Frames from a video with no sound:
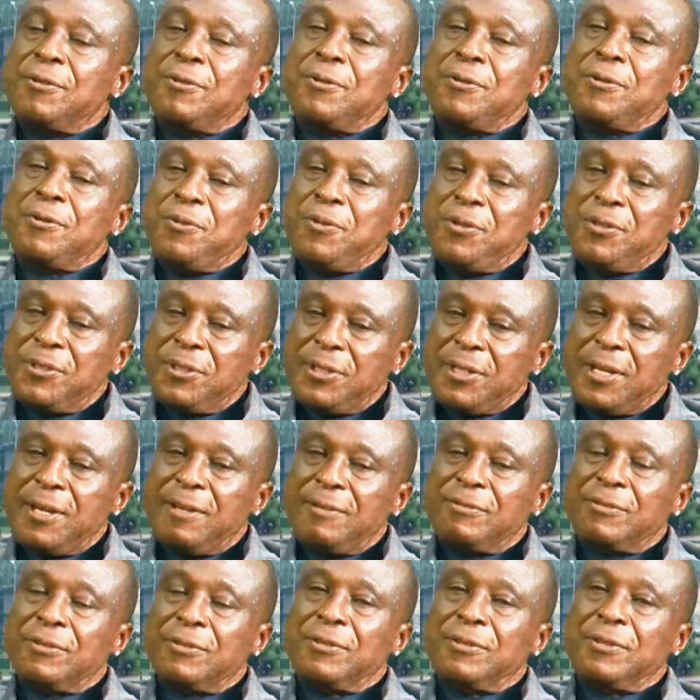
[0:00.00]
who is in
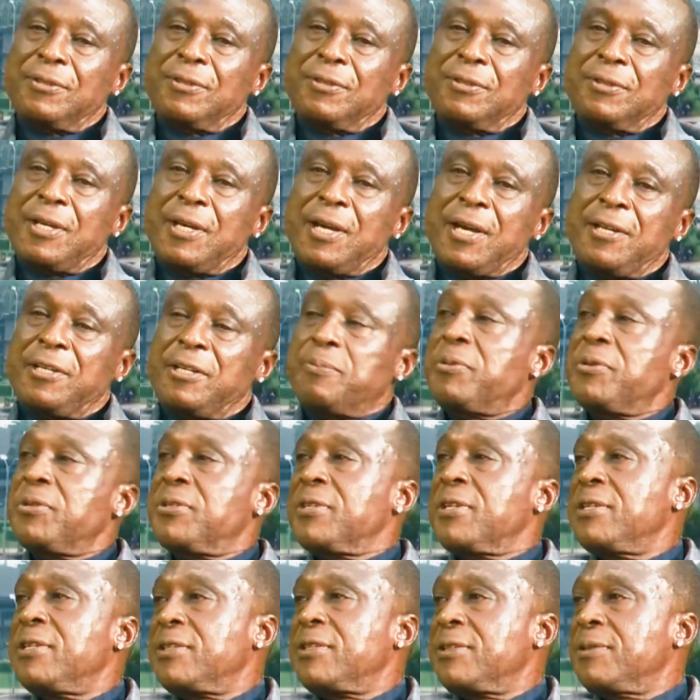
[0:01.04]
heaven. I
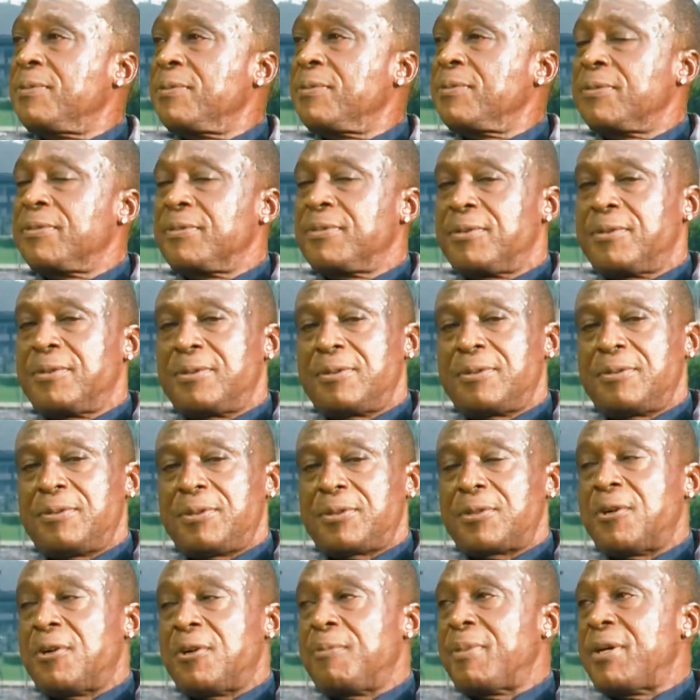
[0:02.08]
represent him
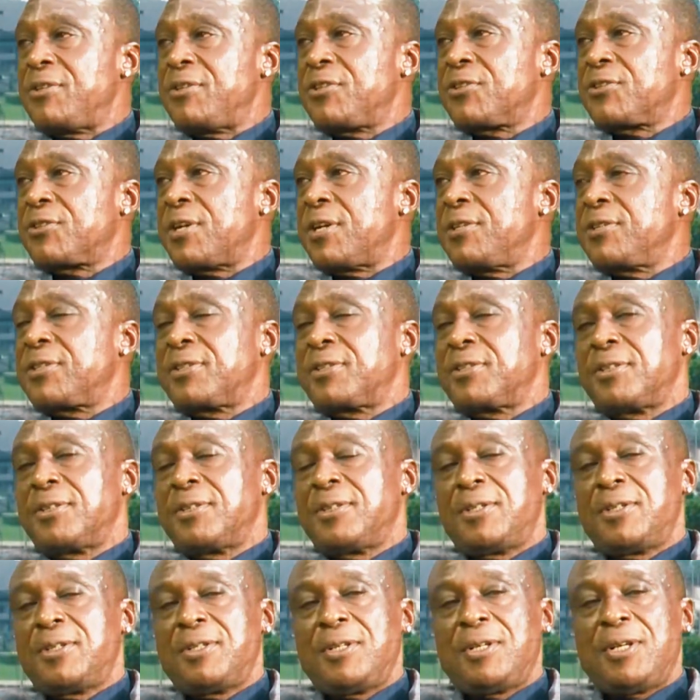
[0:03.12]
with all my strength.
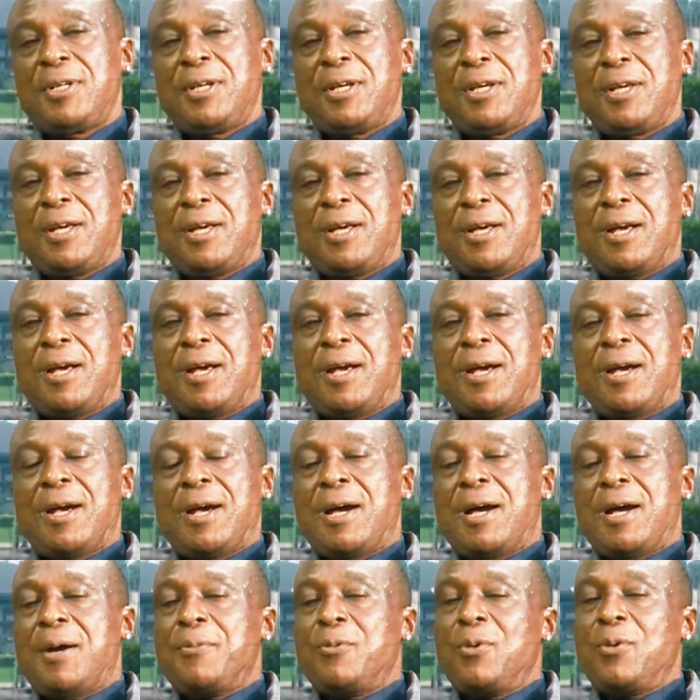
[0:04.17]

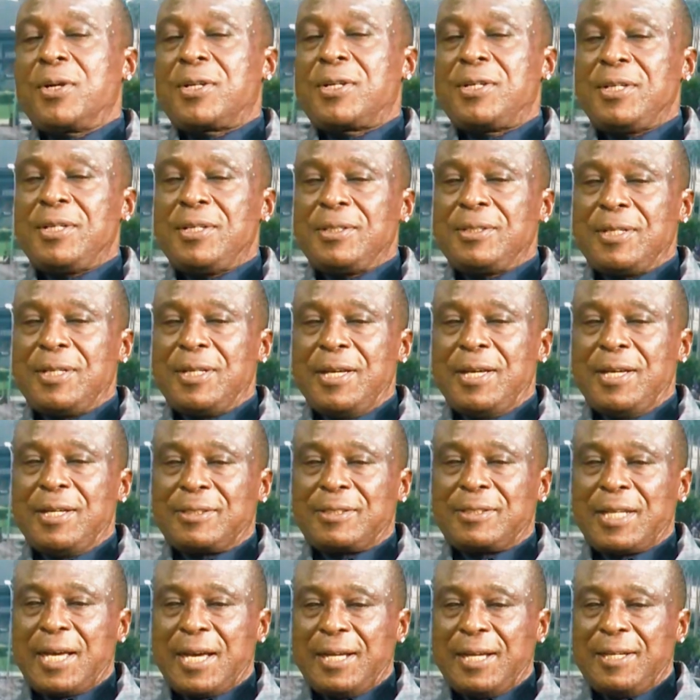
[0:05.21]
I'm working
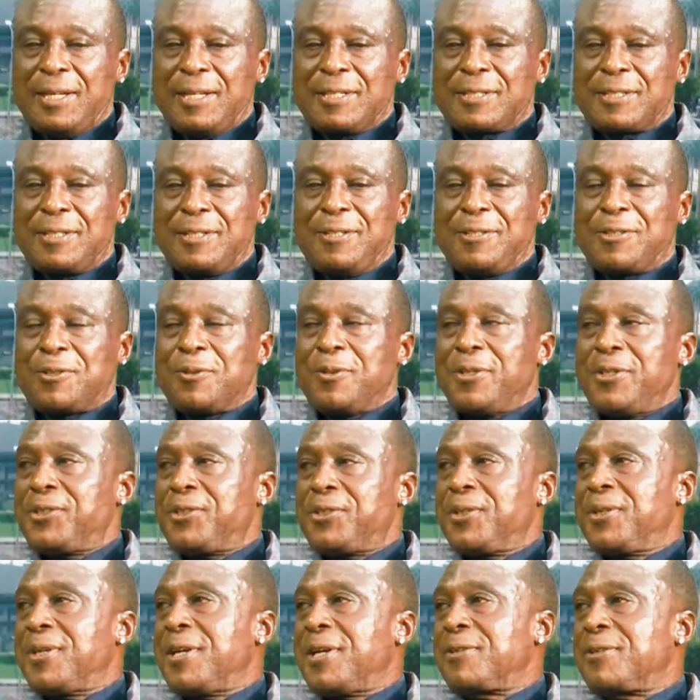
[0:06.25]
tirelessly to
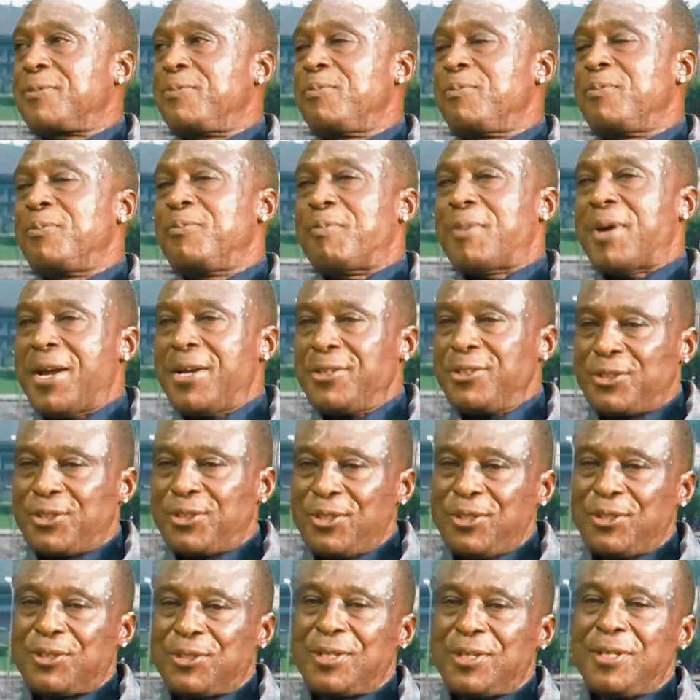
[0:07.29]
ensure that my
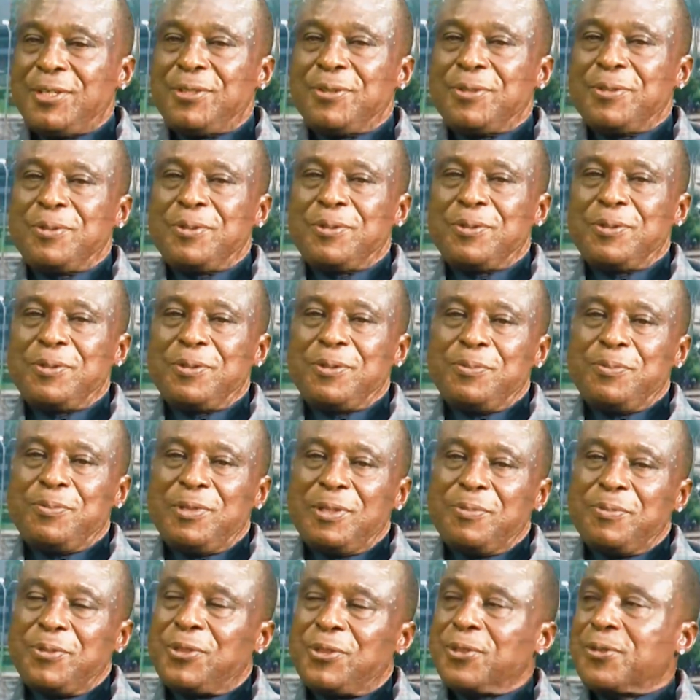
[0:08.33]
children will be
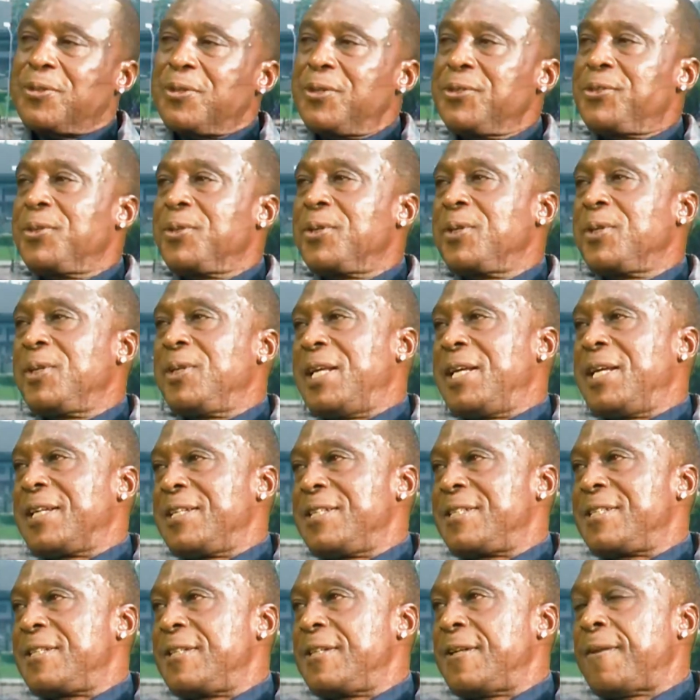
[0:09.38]
able to continue the
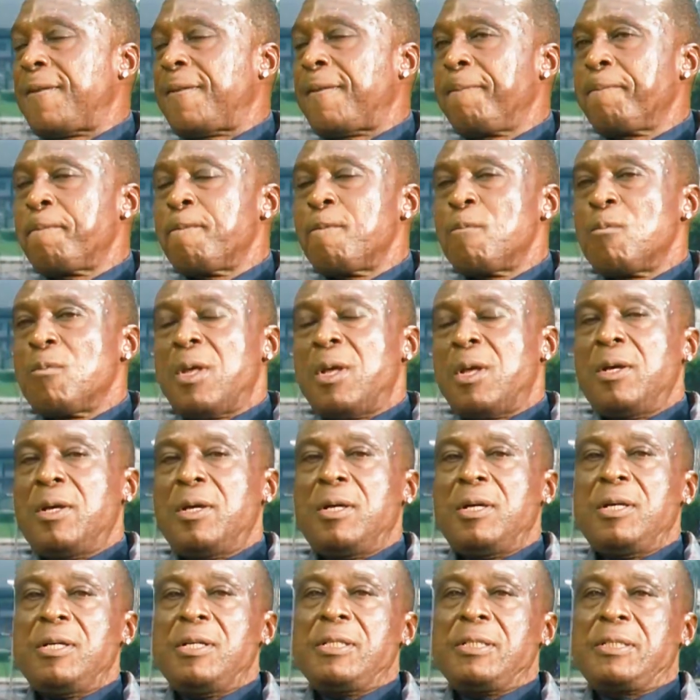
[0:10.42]
legacy.
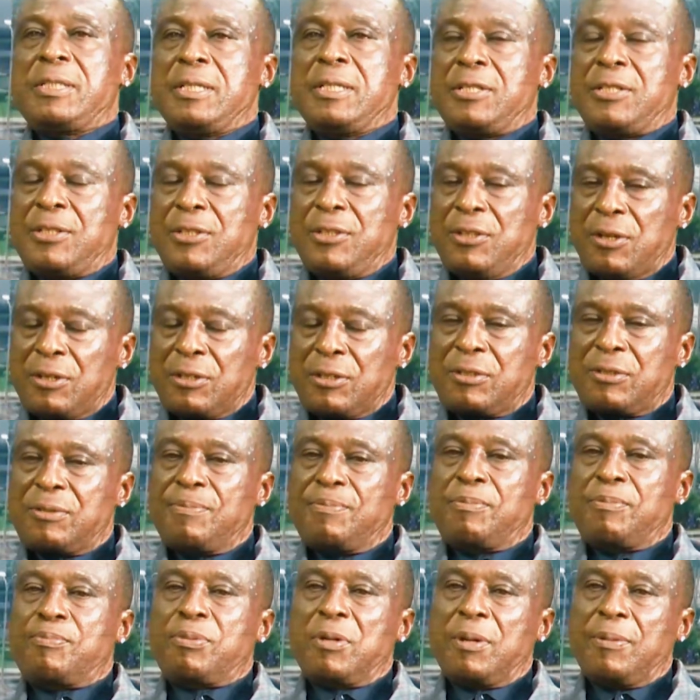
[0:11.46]
It's a serious
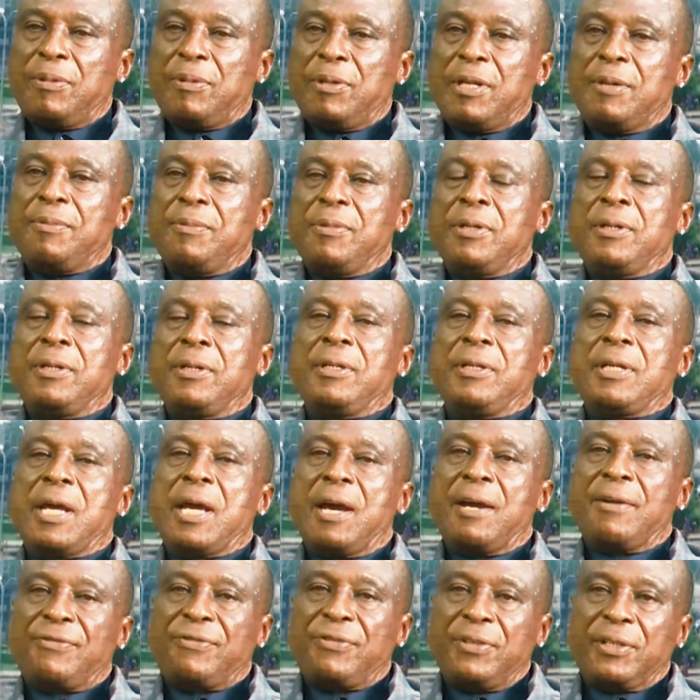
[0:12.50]
problem in
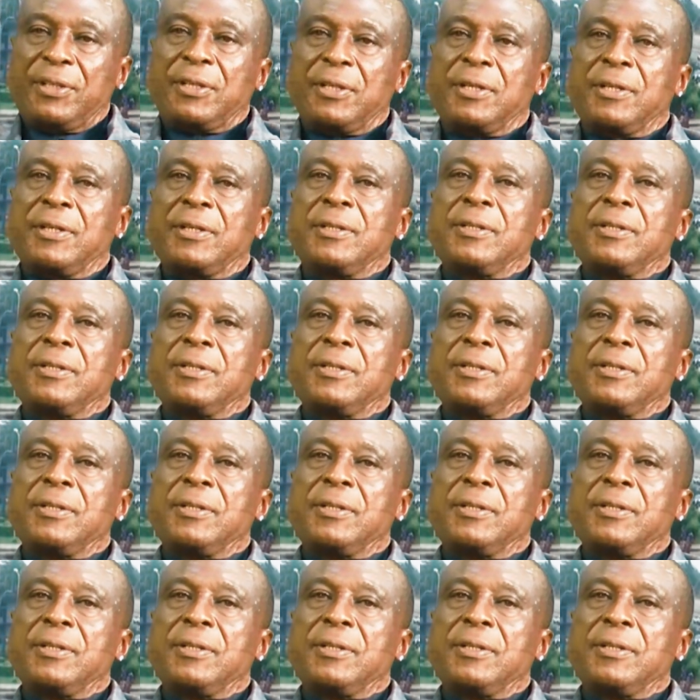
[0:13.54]
Africa,